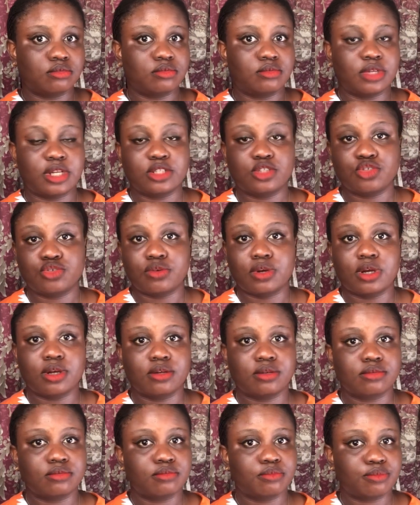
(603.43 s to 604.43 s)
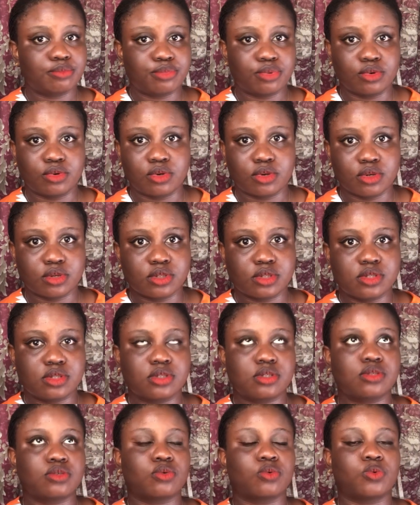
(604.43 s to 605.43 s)
natural
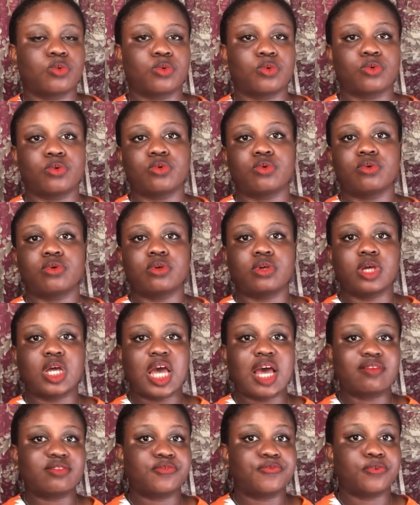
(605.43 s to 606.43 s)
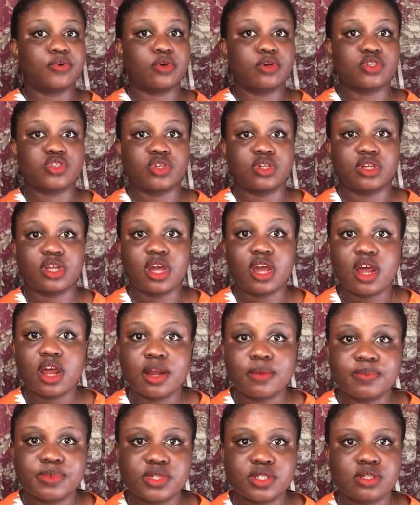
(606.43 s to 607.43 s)
products, or have to focus on
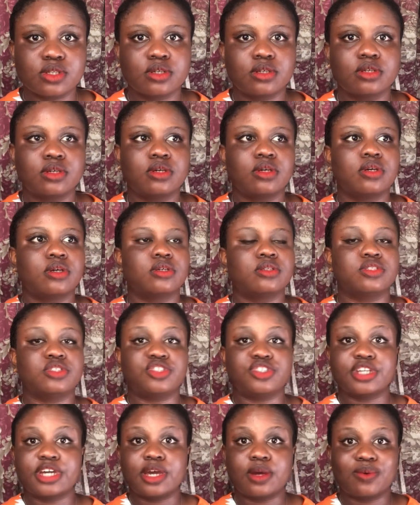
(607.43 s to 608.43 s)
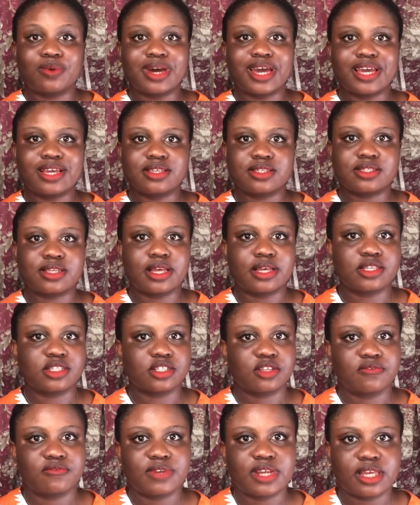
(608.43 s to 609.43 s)
herbs, DIYs and
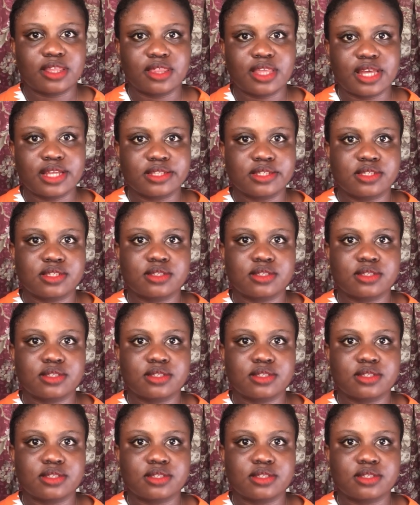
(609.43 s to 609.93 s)
stuff like that.